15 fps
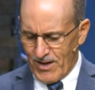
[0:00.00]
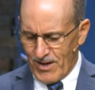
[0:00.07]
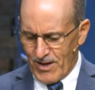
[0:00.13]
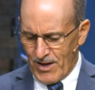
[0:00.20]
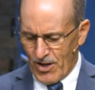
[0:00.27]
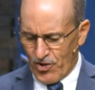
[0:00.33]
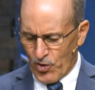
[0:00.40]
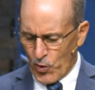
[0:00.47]

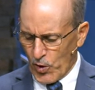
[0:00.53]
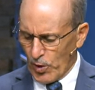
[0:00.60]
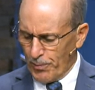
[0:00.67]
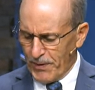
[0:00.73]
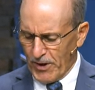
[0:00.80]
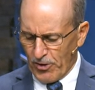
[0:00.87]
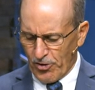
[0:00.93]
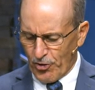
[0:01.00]
A sword will
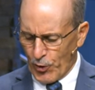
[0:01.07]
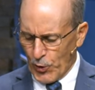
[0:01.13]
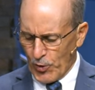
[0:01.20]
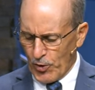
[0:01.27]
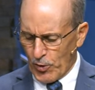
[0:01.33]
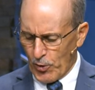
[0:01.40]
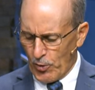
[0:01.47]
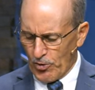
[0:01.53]
pierce through
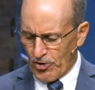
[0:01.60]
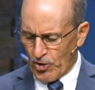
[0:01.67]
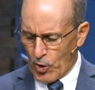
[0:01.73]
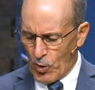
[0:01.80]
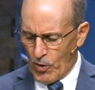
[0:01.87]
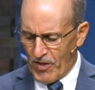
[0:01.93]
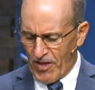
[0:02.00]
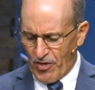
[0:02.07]
your own
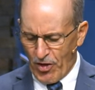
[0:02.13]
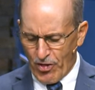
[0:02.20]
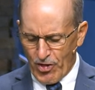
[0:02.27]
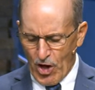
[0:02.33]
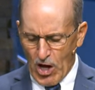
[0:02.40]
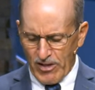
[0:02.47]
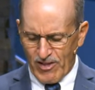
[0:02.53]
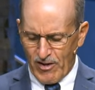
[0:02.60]
soul that the
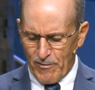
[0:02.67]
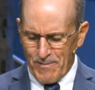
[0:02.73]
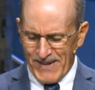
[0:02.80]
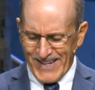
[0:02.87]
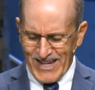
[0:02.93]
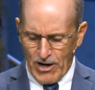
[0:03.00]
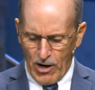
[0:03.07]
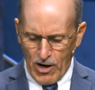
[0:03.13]
thoughts of
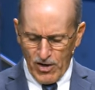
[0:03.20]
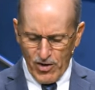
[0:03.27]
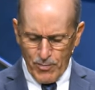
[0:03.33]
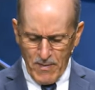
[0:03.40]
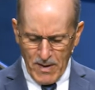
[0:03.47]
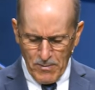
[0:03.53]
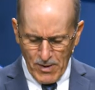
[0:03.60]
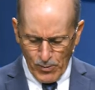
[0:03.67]
many hearts
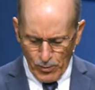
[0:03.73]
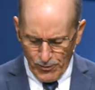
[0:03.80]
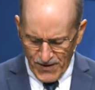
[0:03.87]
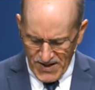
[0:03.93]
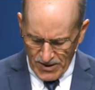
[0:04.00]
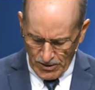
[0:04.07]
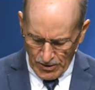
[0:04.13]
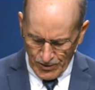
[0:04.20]
may be
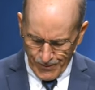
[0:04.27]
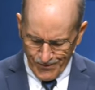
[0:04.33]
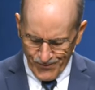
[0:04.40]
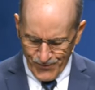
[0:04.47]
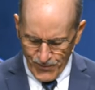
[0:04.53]
revealed.